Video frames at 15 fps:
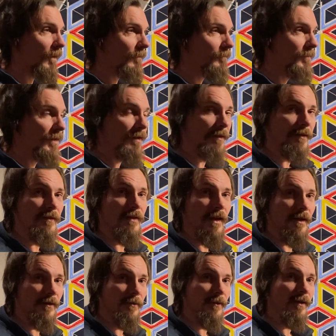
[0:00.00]
being
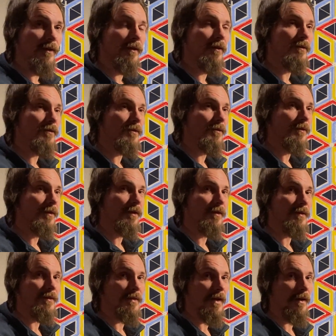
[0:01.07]
genuine and true to
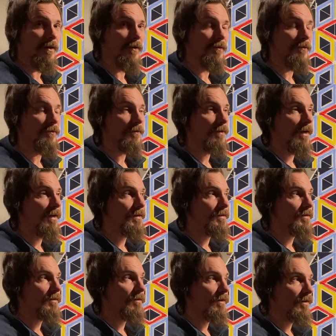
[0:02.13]
yourself. As
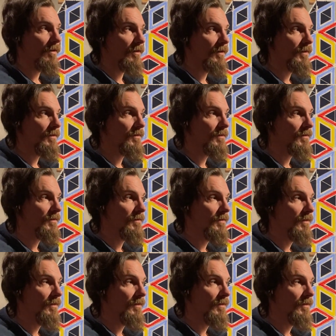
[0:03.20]
an artist,